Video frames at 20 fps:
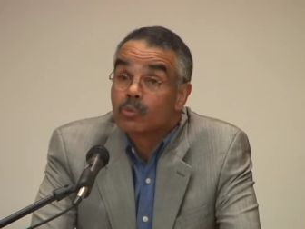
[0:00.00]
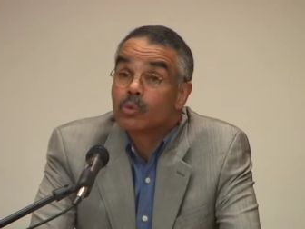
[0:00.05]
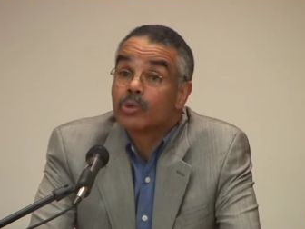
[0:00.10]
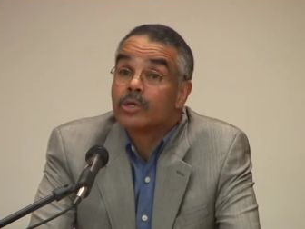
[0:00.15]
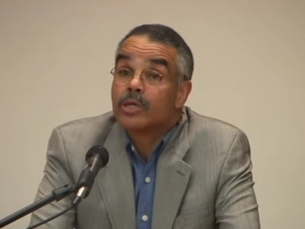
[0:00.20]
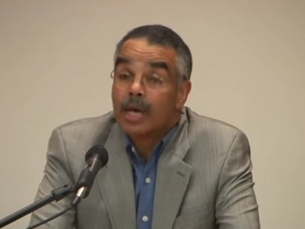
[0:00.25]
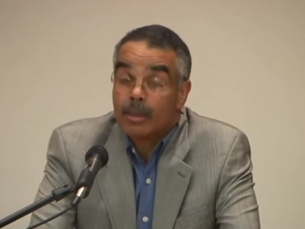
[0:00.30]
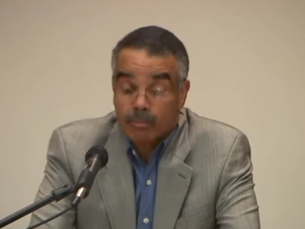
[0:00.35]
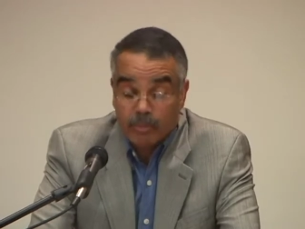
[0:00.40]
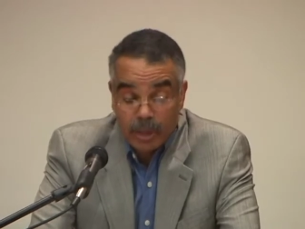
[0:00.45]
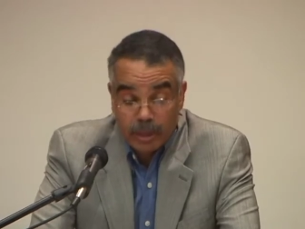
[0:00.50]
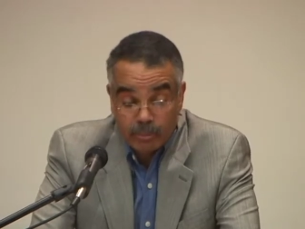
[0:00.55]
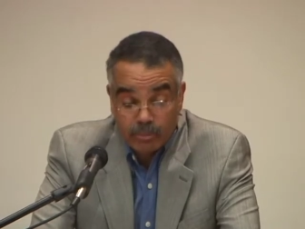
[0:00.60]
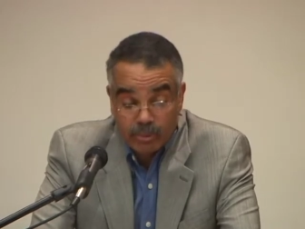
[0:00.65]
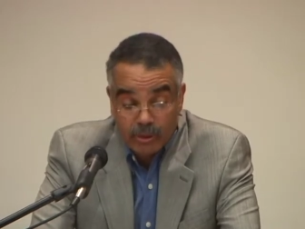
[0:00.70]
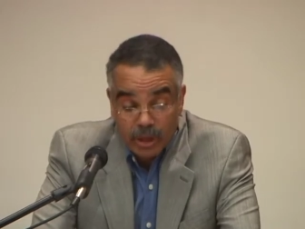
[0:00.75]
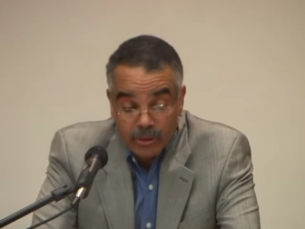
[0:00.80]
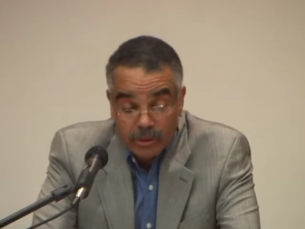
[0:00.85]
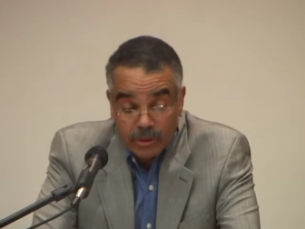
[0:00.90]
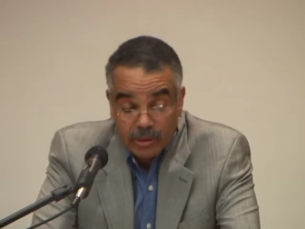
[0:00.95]
were not my
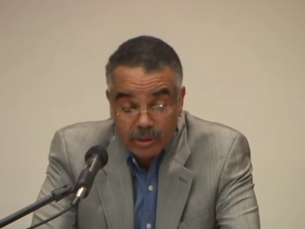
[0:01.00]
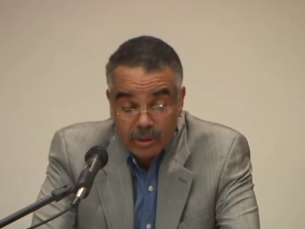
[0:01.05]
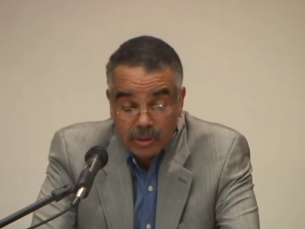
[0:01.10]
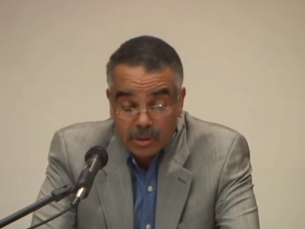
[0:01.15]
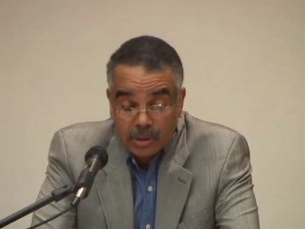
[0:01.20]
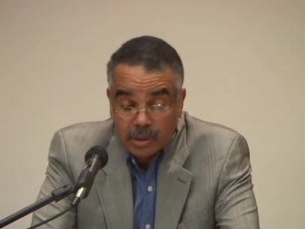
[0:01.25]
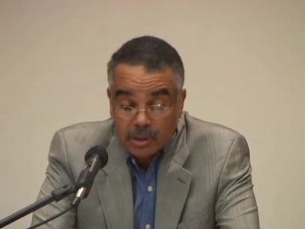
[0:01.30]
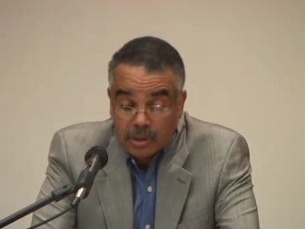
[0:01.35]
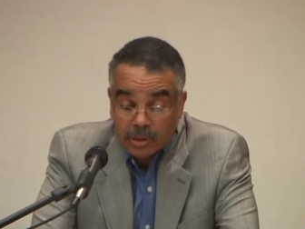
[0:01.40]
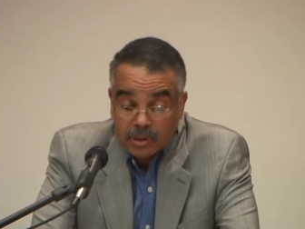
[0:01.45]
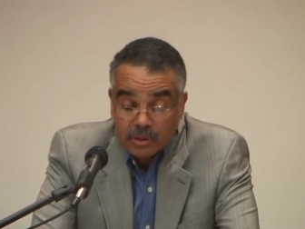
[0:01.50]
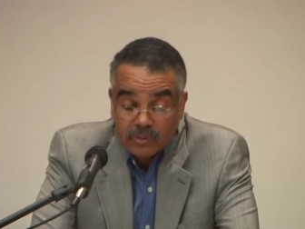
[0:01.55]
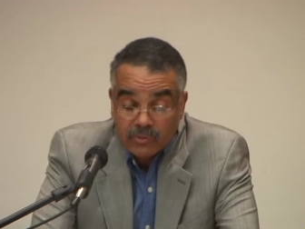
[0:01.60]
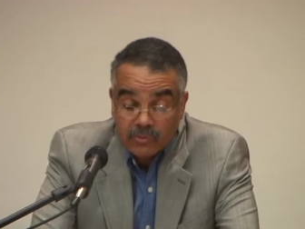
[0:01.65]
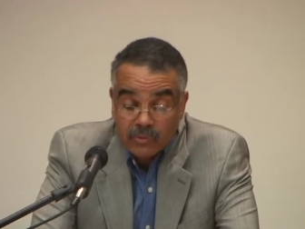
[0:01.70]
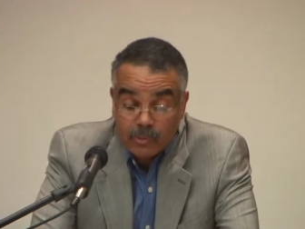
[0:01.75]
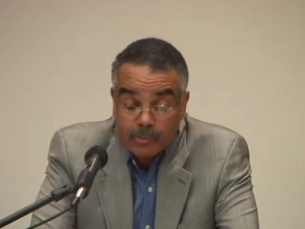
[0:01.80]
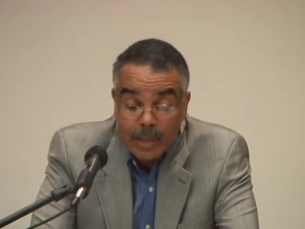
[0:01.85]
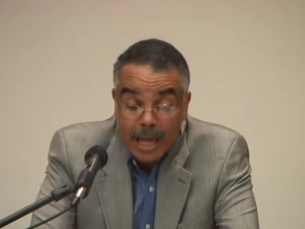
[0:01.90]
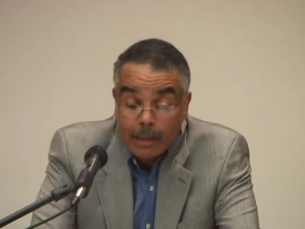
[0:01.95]
brother.
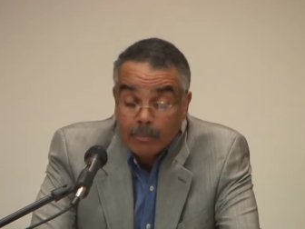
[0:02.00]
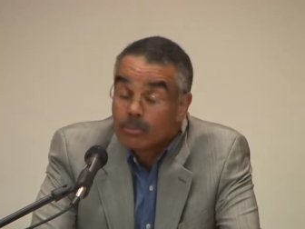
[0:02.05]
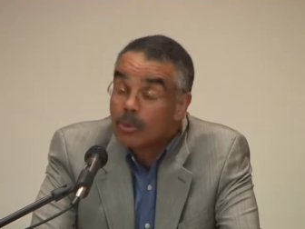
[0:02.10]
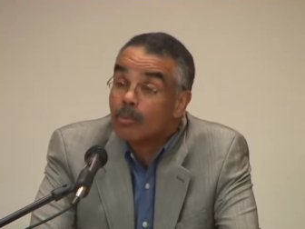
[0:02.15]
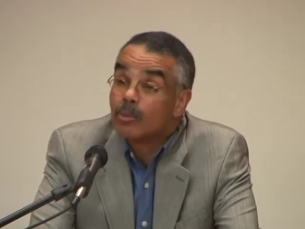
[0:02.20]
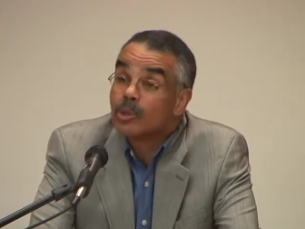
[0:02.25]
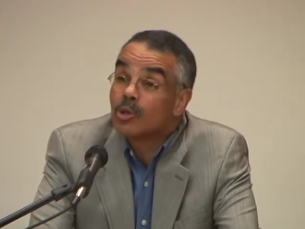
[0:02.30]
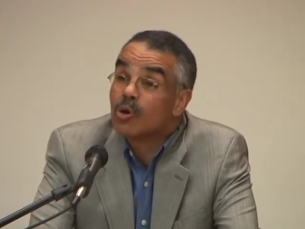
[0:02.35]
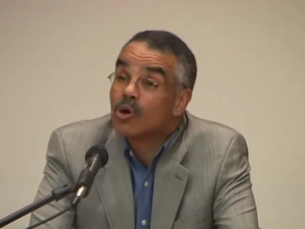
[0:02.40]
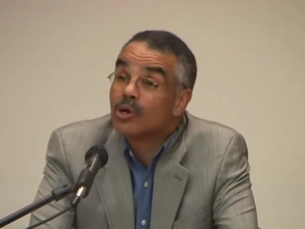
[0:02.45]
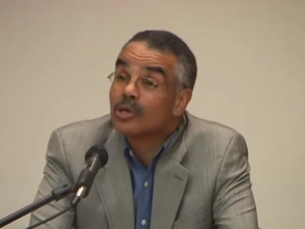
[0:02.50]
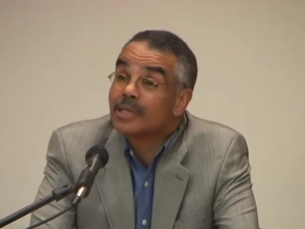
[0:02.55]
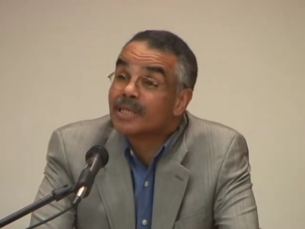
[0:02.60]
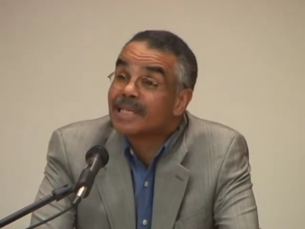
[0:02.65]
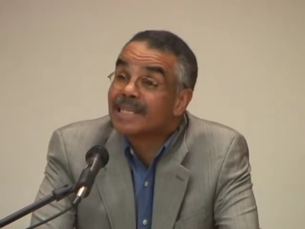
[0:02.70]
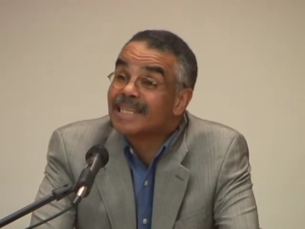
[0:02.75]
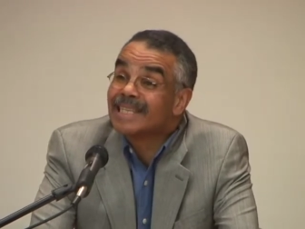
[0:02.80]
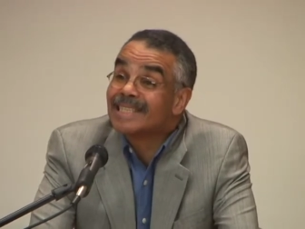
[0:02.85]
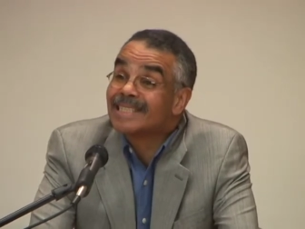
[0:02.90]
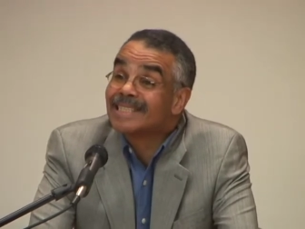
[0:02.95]
From that moment on,
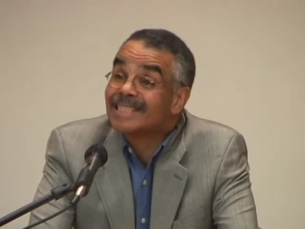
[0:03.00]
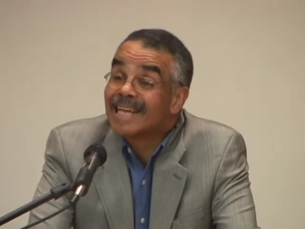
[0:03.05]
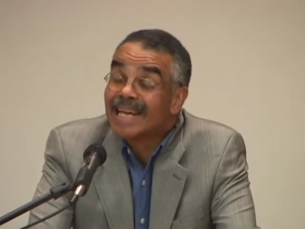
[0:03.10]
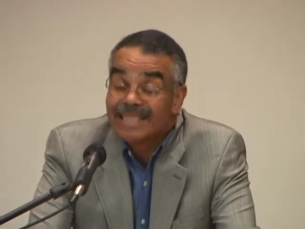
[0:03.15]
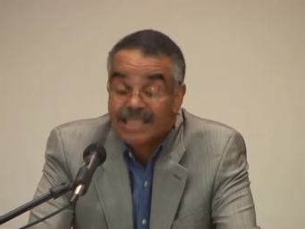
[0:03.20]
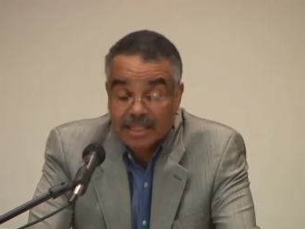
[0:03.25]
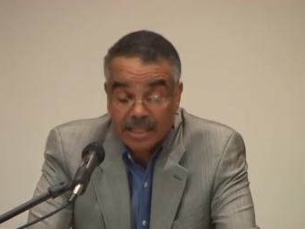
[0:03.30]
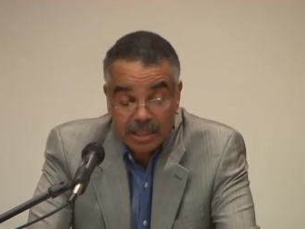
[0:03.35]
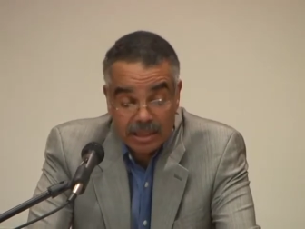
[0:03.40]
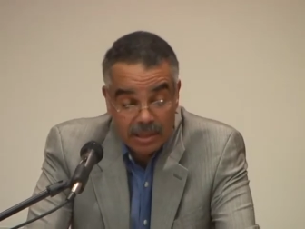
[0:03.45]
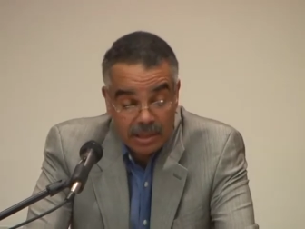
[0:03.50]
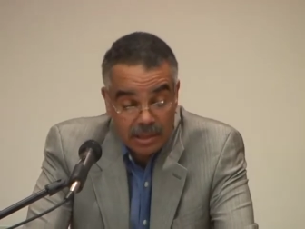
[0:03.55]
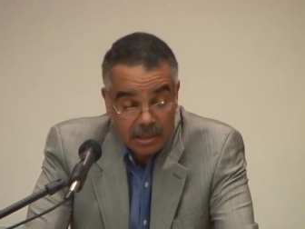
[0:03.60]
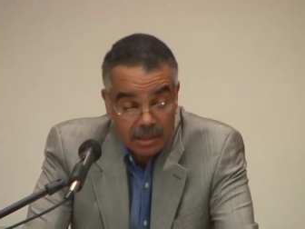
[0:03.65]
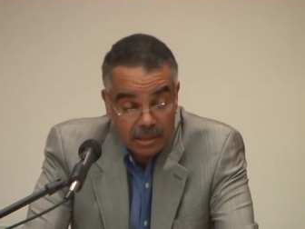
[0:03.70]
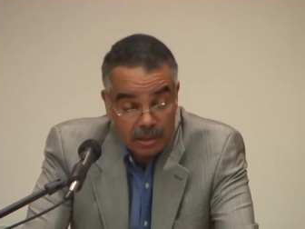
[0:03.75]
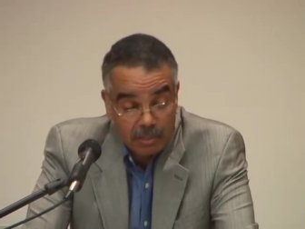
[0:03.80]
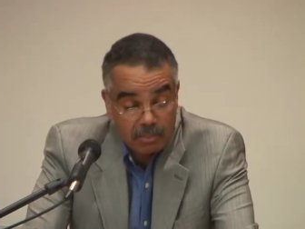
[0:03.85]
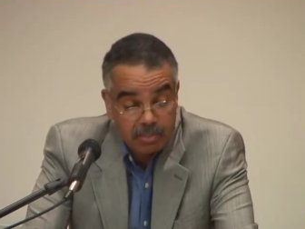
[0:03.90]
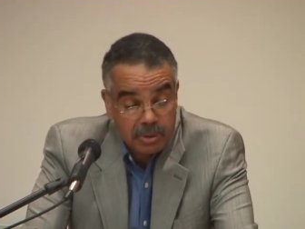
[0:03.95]
he detested
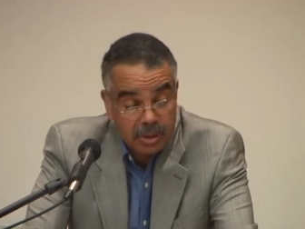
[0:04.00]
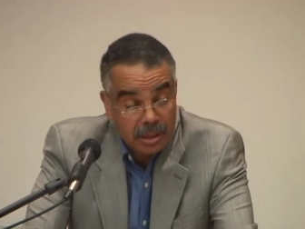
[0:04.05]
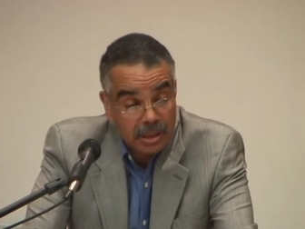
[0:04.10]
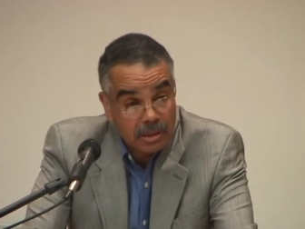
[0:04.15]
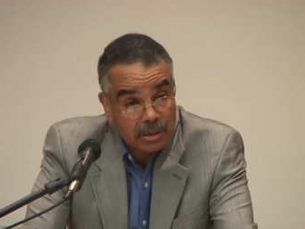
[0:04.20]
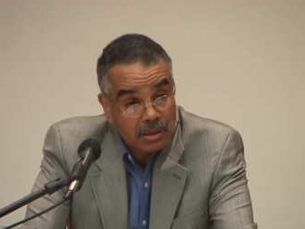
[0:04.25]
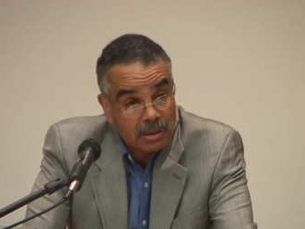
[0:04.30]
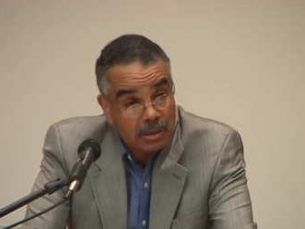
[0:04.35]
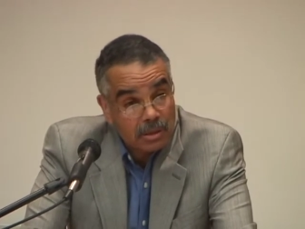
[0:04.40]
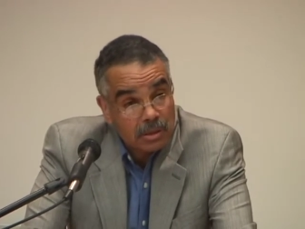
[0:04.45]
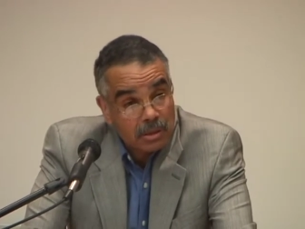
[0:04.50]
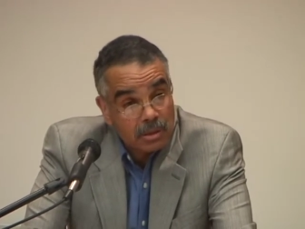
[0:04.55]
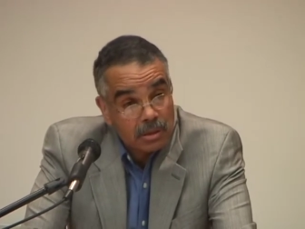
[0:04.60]
the police.